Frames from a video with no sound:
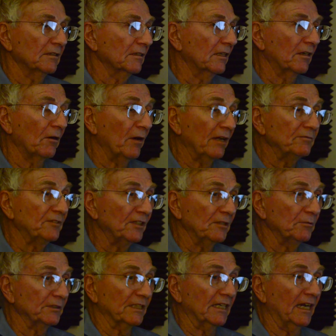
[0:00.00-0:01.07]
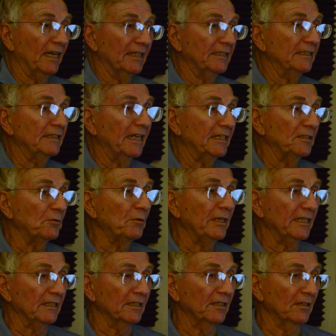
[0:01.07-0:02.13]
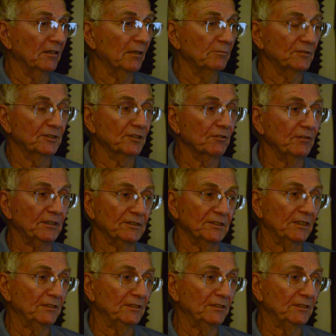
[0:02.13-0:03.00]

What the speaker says: go have dinner with the guy any day in the week. I'm sure he's